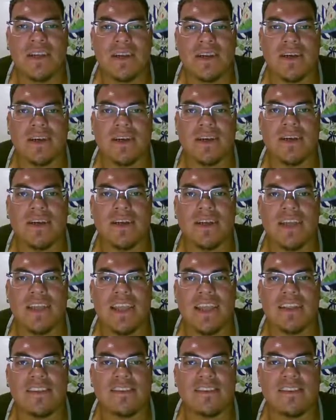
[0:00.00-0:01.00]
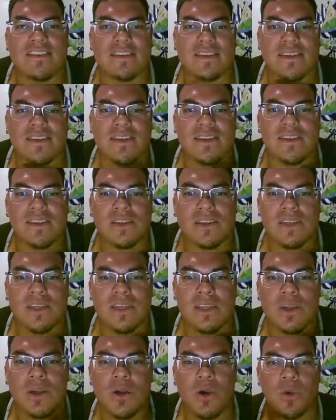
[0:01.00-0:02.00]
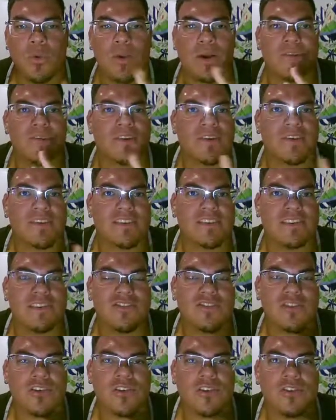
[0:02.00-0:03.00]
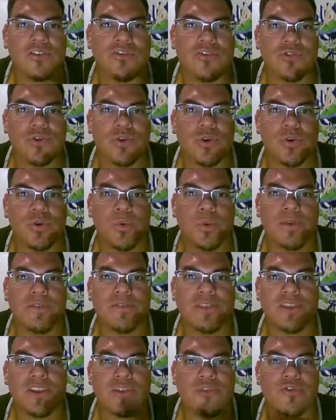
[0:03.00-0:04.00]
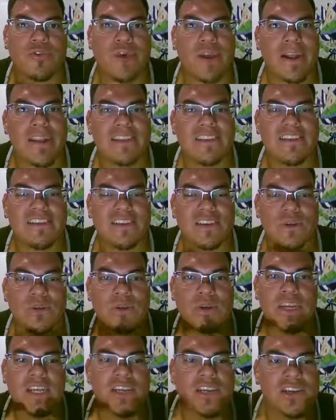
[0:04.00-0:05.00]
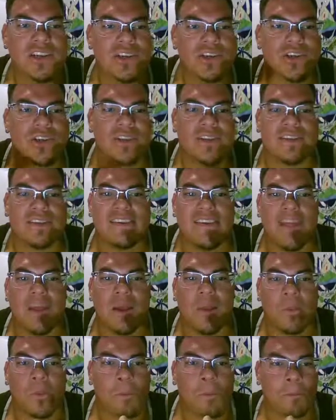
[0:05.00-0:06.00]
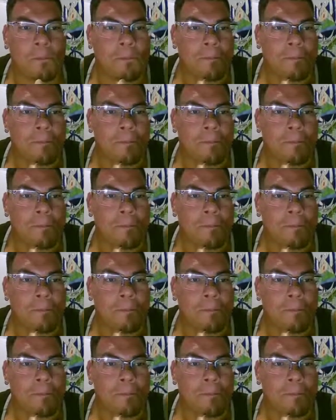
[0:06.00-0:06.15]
against whoever's in charge or whoever they're trying to shut down.